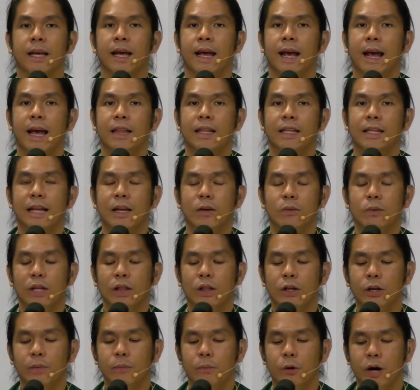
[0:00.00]
And today we
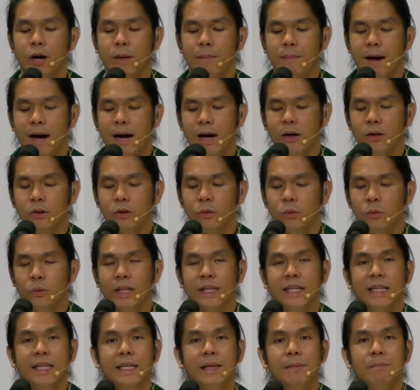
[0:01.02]
learn more about
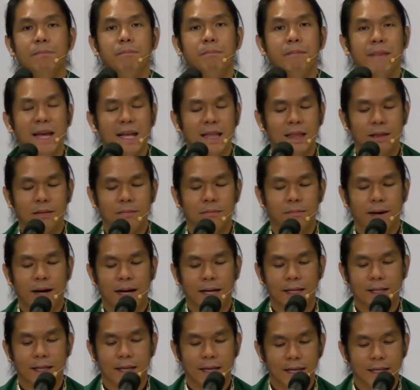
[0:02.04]
what he meant
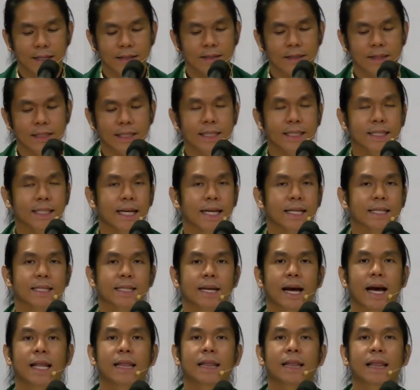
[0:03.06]
by this. He says,
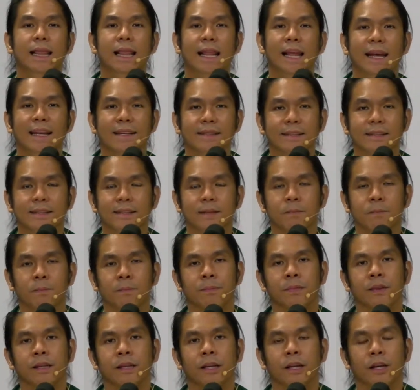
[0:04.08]
unless
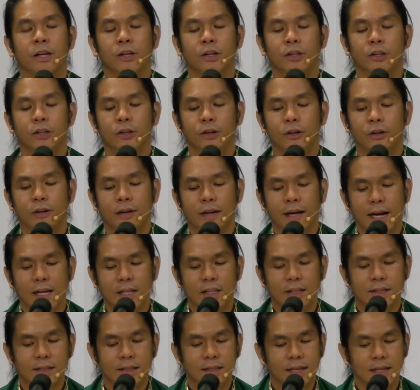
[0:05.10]
your
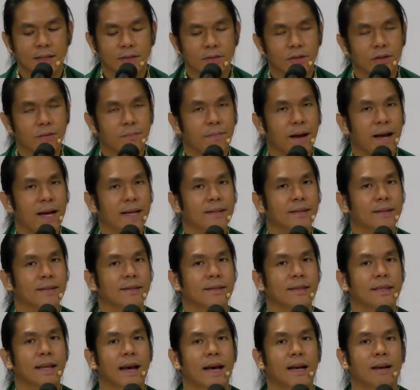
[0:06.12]
righteousness surpasses
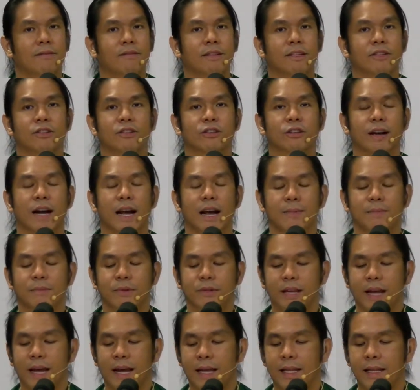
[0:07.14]
that of the
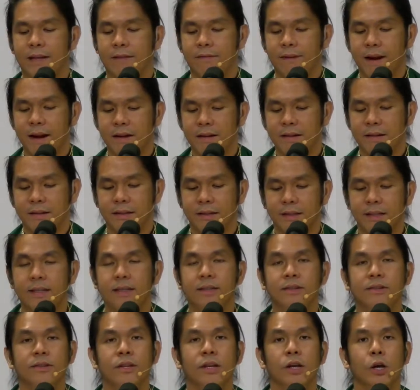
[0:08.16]
scribes and the
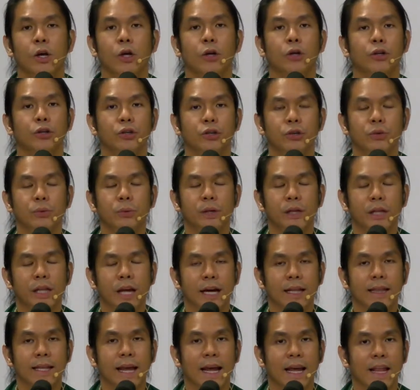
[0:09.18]
Pharisees, you will
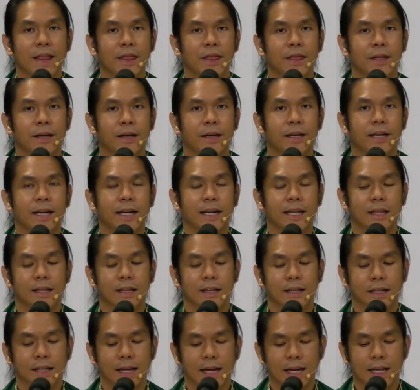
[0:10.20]
not enter into
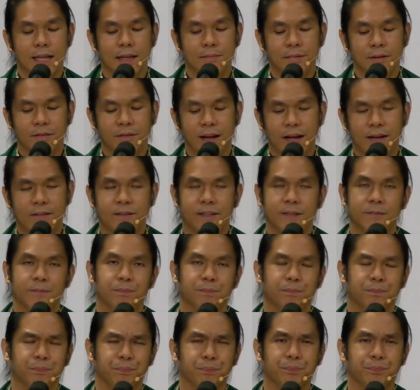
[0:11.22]
the kingdom of heaven.